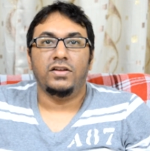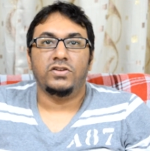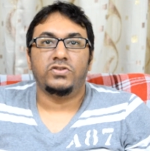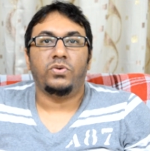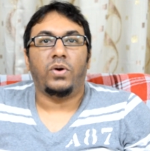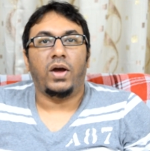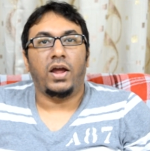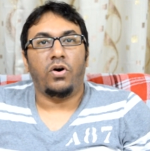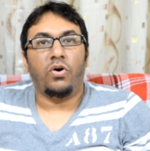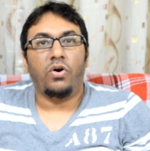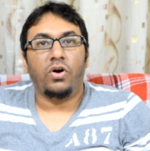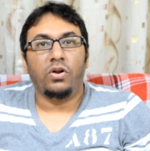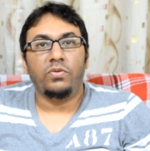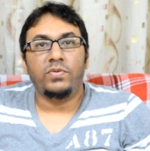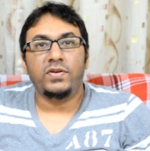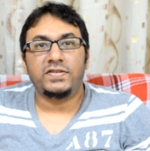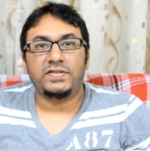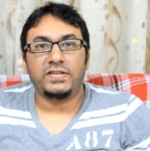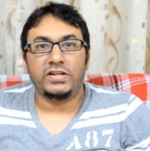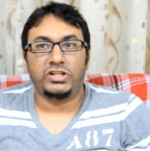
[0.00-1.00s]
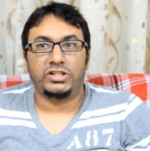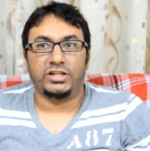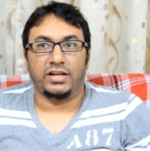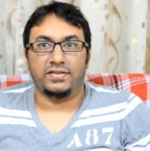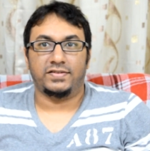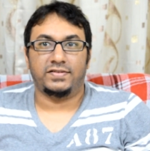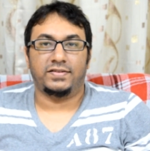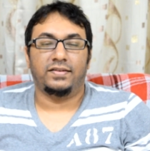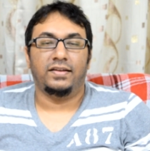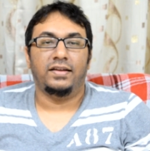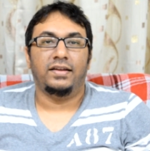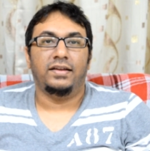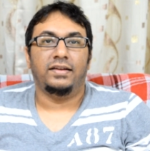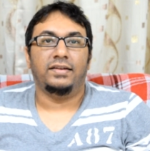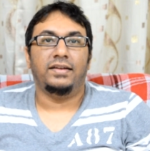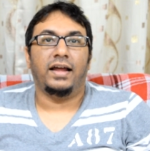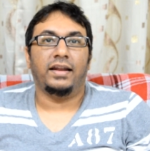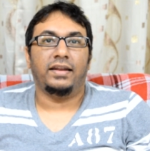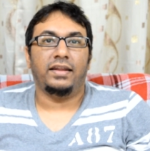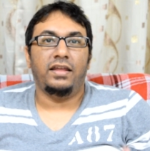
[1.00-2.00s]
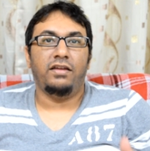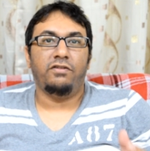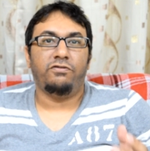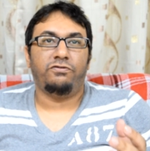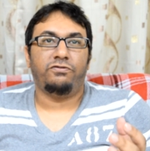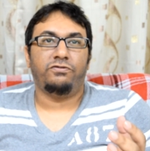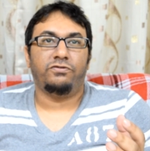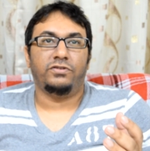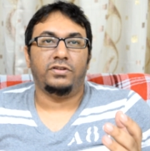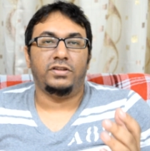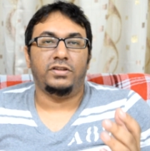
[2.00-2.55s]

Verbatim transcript: So I always suggest that if